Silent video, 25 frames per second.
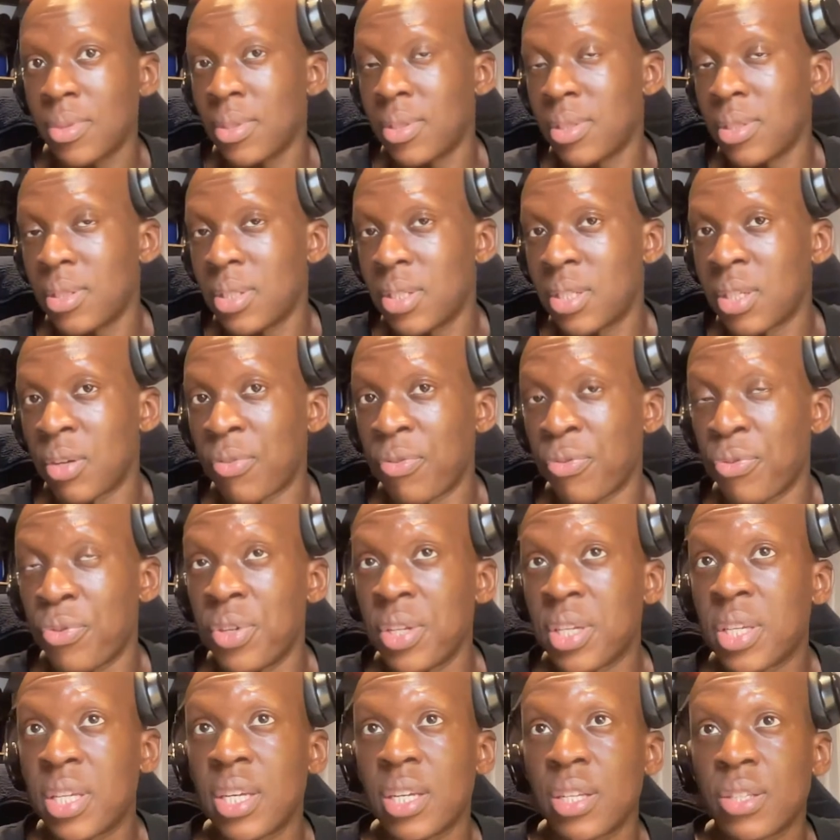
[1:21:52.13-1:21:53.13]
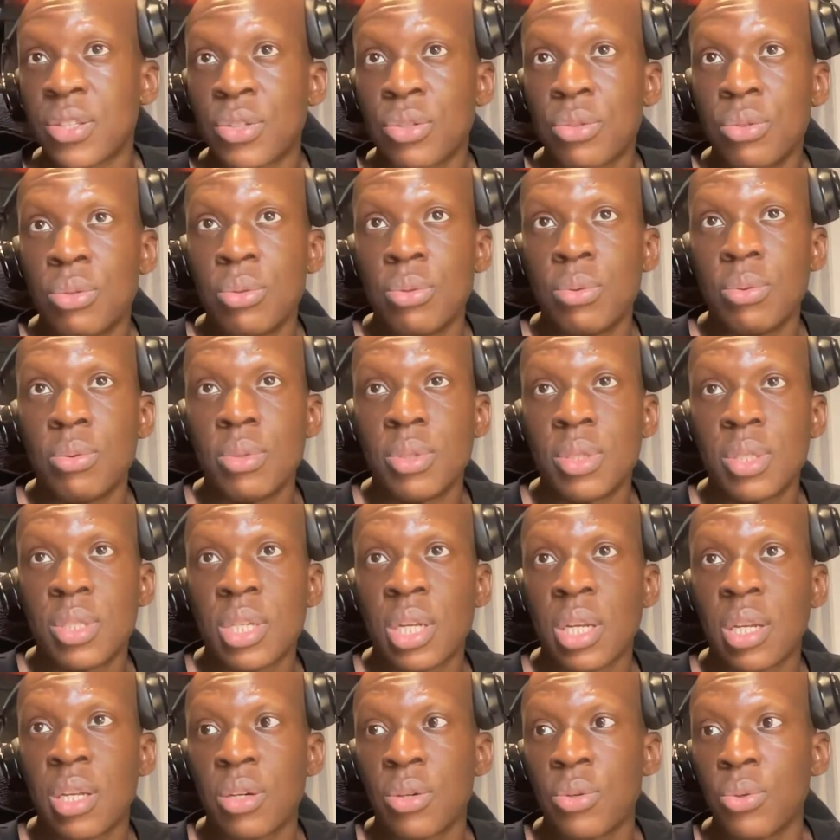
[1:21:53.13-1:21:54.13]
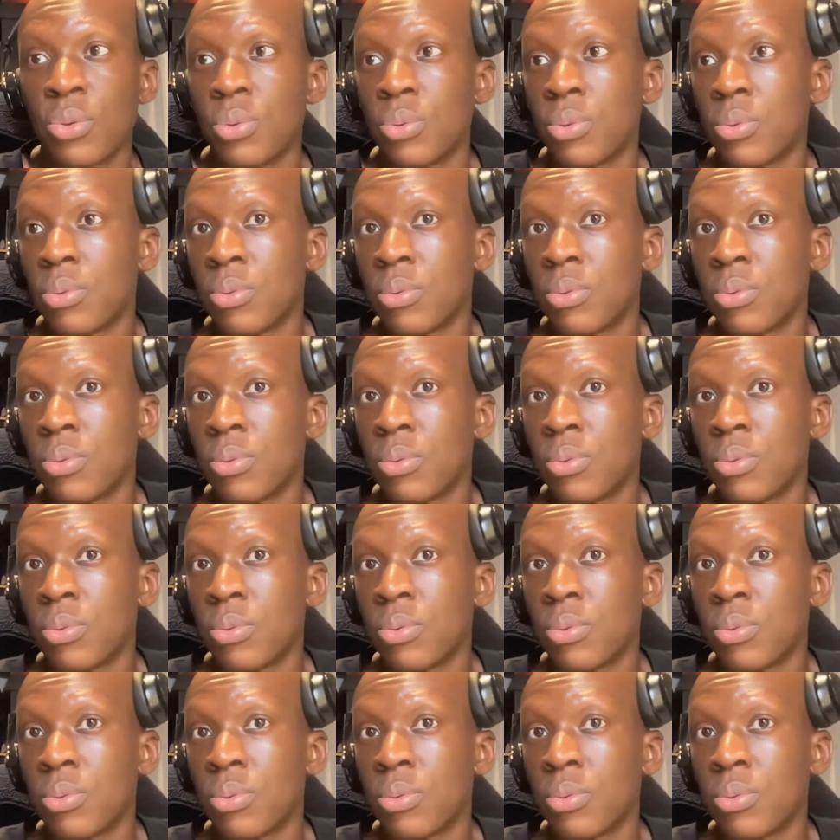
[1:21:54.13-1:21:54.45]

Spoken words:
It's a free kick to Senegal.